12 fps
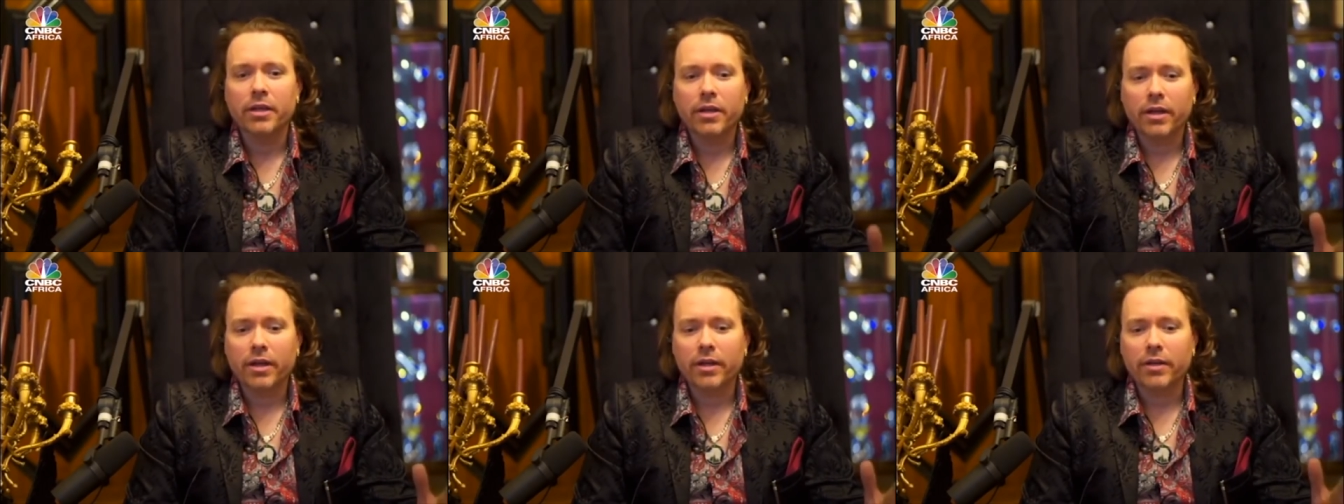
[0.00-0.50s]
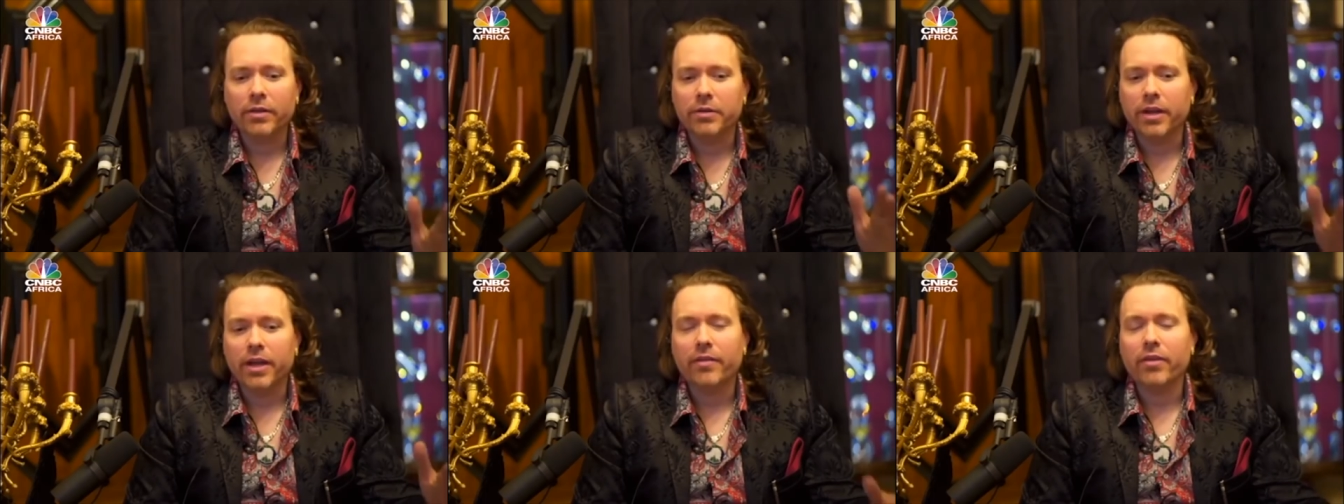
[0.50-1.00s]
They're going
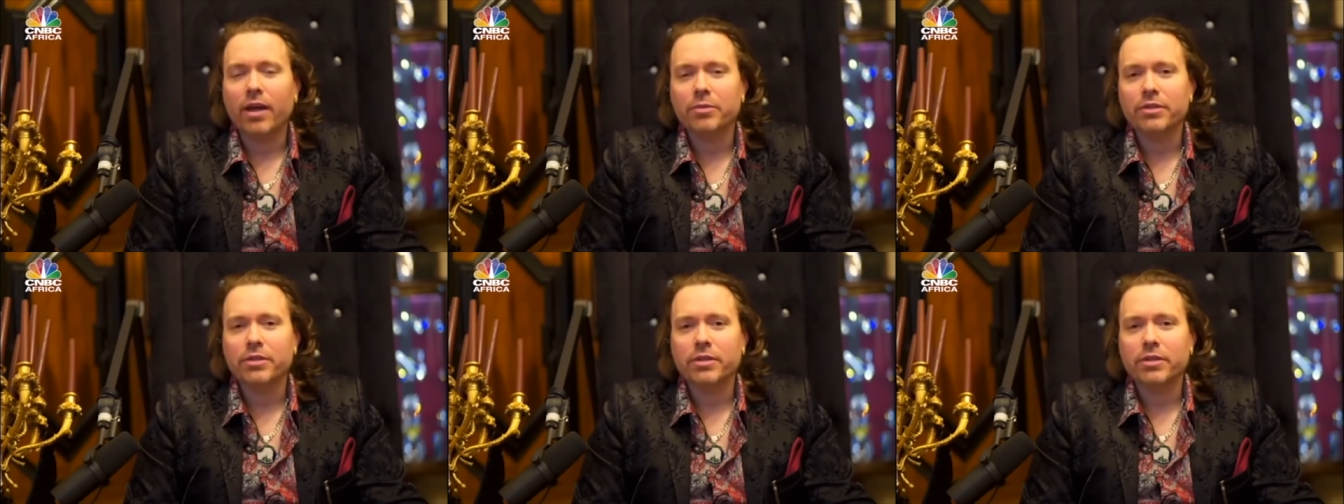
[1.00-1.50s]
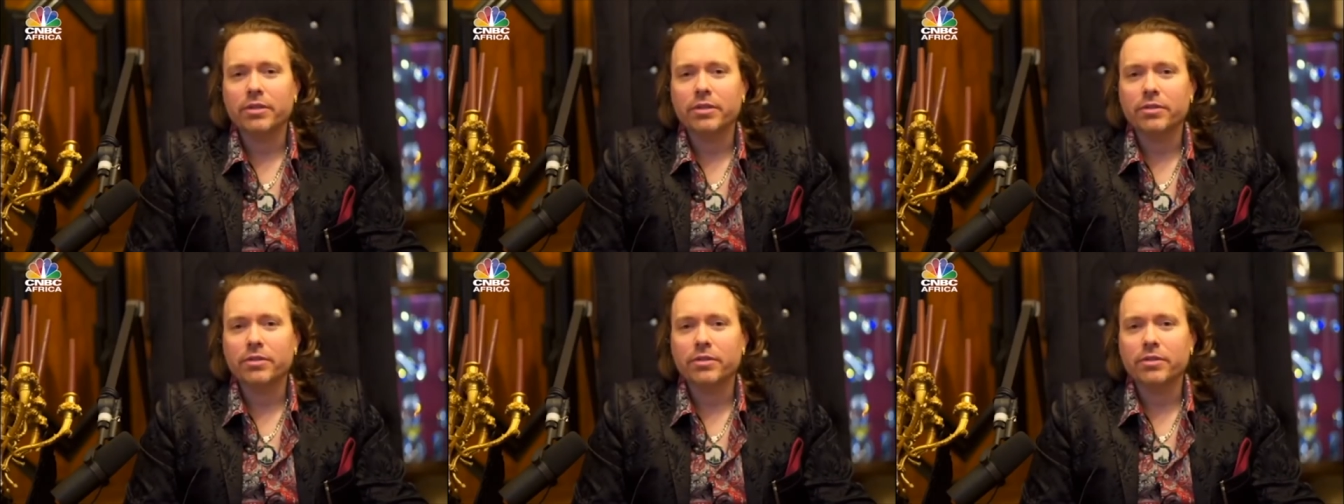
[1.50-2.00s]
to have an option to
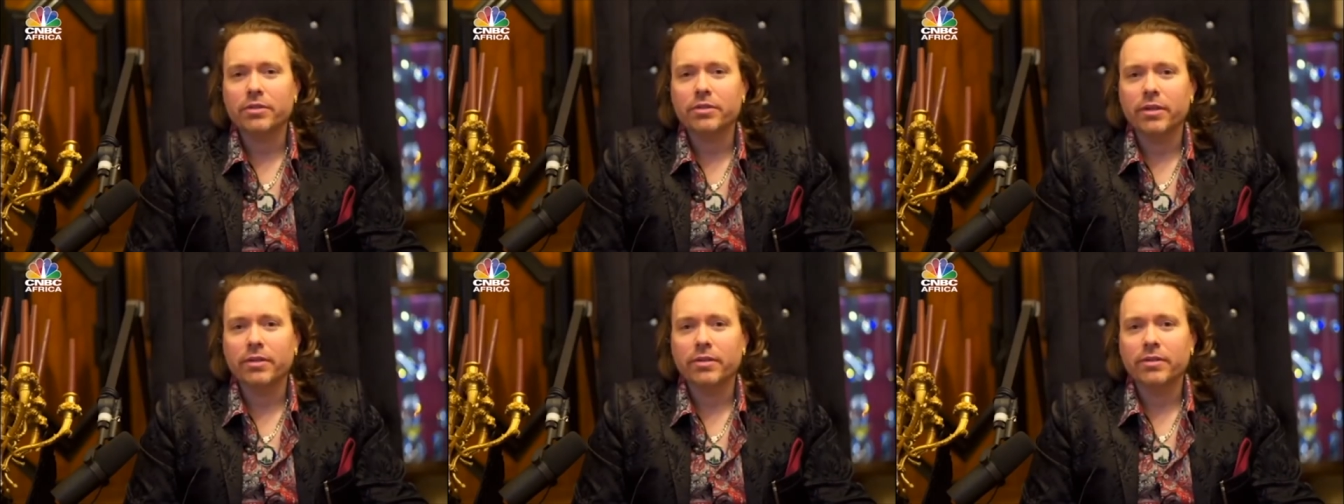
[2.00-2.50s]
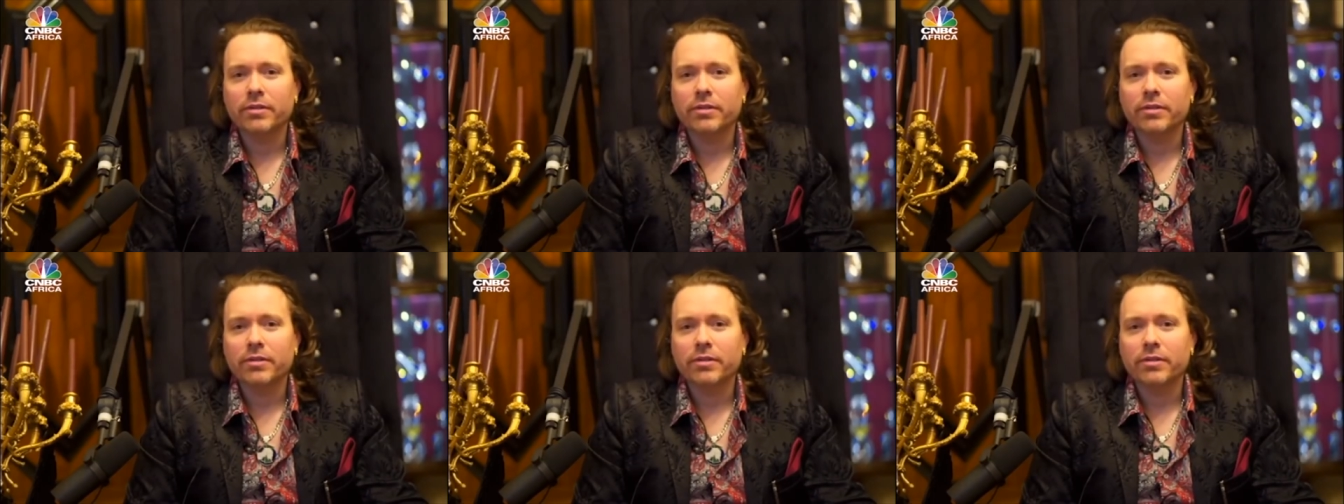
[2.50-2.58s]
trade Bitcoin.